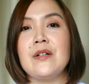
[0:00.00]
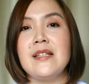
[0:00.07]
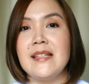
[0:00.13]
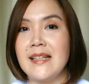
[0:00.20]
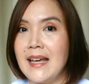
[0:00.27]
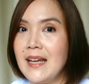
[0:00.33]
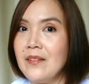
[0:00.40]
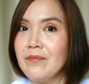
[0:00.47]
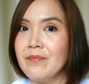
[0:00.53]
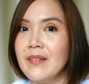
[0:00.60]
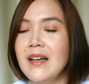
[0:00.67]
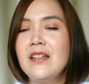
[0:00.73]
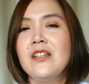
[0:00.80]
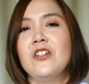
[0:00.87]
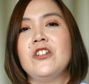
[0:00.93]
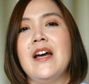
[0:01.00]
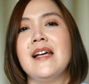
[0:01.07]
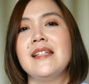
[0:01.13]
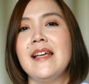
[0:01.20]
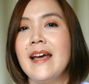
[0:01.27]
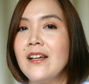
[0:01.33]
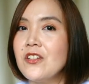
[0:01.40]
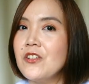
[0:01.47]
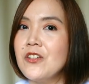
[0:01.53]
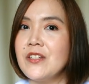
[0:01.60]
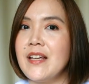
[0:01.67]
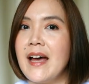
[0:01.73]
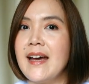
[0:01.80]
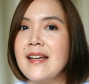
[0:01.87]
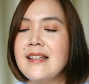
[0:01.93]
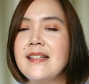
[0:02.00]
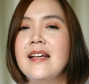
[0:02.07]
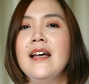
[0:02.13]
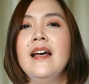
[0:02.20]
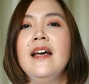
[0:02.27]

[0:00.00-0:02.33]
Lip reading: skin, such as exercise,